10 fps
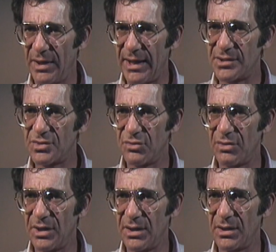an
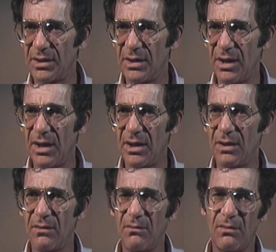ex-critic and a,